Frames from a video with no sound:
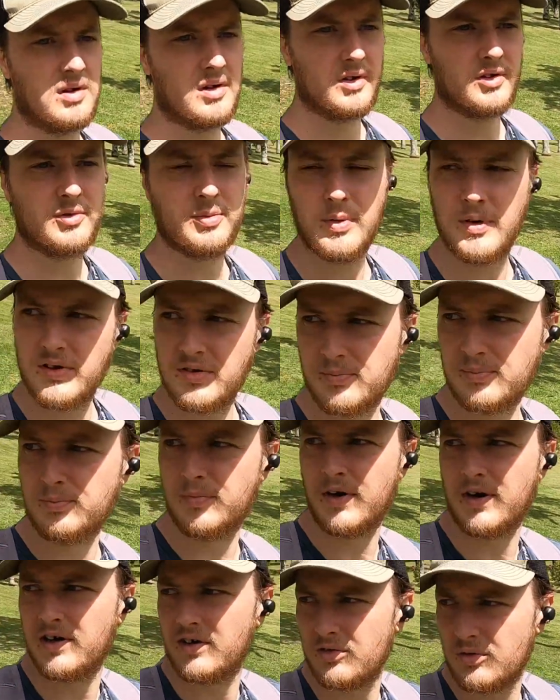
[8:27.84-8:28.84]
this place
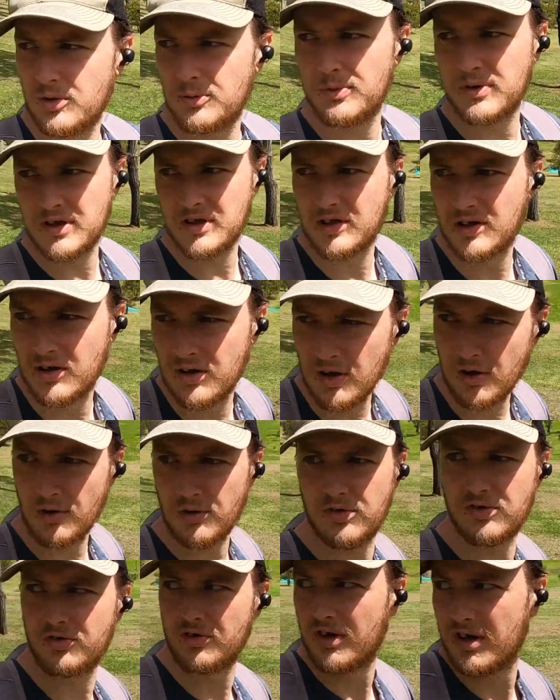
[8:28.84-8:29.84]
might as well be
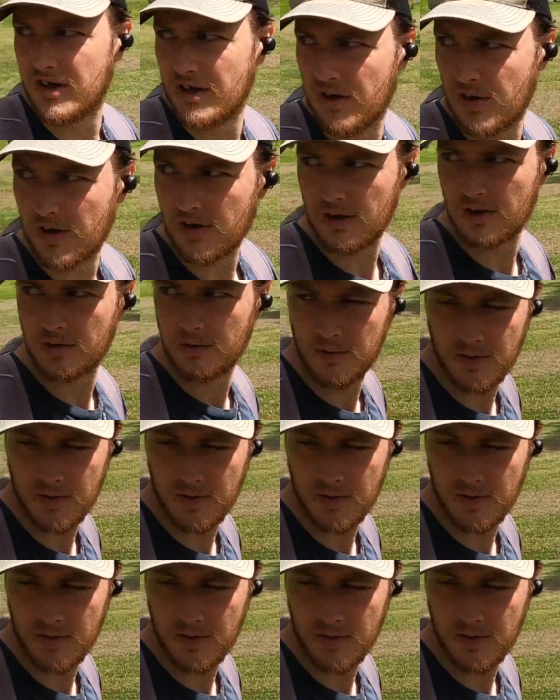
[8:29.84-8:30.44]
closed right now. I don't know